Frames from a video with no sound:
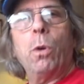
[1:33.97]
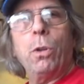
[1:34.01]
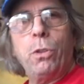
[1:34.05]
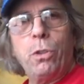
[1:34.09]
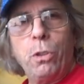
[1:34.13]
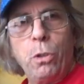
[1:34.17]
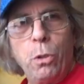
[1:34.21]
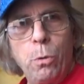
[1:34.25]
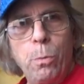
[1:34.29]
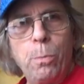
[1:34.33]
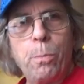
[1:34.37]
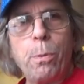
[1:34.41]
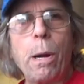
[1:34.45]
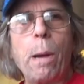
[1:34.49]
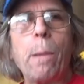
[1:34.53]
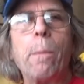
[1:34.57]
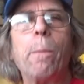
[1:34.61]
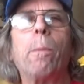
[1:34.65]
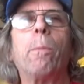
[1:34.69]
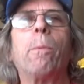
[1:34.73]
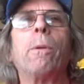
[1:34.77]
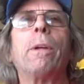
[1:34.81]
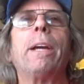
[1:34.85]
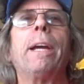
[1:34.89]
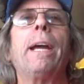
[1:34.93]
do
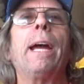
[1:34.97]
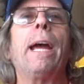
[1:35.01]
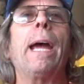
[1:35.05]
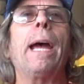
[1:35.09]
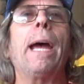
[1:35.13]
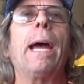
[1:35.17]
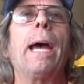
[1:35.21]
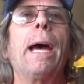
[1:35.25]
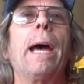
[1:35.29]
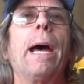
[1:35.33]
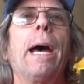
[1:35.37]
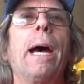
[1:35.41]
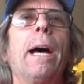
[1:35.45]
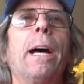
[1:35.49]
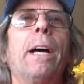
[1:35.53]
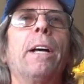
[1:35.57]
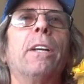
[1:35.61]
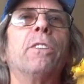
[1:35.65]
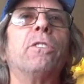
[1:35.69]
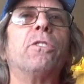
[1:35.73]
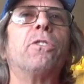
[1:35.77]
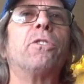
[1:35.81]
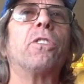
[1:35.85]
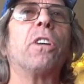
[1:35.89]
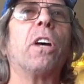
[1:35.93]
probably
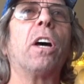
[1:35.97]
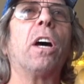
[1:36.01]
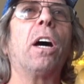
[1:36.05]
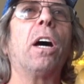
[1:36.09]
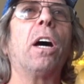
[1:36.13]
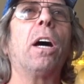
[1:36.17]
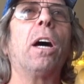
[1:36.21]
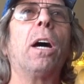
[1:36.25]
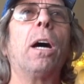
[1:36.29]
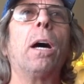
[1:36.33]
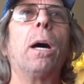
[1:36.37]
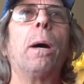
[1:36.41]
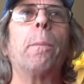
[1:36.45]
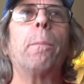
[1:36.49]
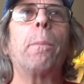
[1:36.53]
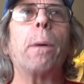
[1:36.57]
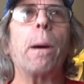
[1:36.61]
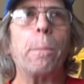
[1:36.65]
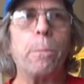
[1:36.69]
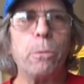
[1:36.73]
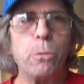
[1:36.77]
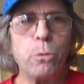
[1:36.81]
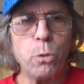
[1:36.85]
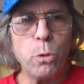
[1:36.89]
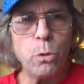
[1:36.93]
as
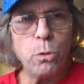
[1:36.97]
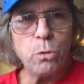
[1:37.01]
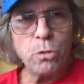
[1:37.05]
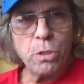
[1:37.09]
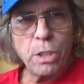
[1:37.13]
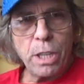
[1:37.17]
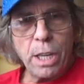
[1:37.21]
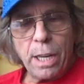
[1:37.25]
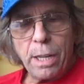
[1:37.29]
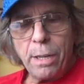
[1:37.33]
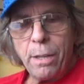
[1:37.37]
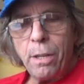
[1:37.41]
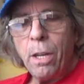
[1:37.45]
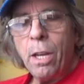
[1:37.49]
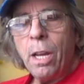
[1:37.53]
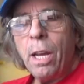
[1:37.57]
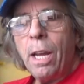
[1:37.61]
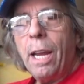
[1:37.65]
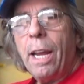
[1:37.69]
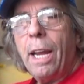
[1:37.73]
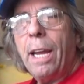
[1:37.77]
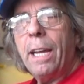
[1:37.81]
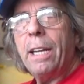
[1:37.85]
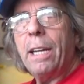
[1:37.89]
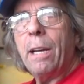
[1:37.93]
Papa Drew said,
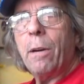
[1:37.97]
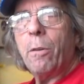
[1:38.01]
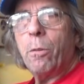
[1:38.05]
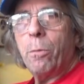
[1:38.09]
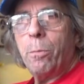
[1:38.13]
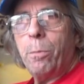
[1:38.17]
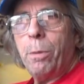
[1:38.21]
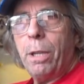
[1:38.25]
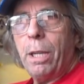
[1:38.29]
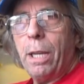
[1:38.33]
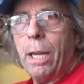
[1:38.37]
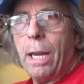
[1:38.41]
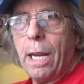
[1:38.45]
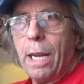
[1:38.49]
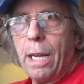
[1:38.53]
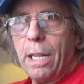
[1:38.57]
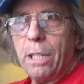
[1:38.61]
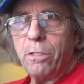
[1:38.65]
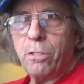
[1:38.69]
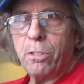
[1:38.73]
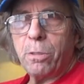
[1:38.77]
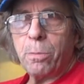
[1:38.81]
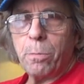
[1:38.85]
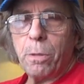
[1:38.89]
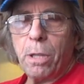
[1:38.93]
and that would be add
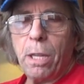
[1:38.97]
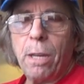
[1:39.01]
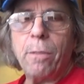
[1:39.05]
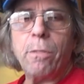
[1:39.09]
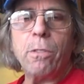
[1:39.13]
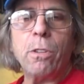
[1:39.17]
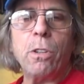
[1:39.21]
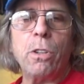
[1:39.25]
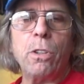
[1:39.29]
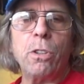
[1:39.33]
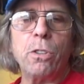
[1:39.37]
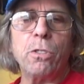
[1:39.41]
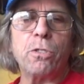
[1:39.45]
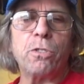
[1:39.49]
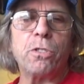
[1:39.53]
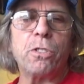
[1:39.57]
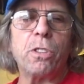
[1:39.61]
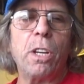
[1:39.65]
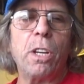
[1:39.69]
some levelers,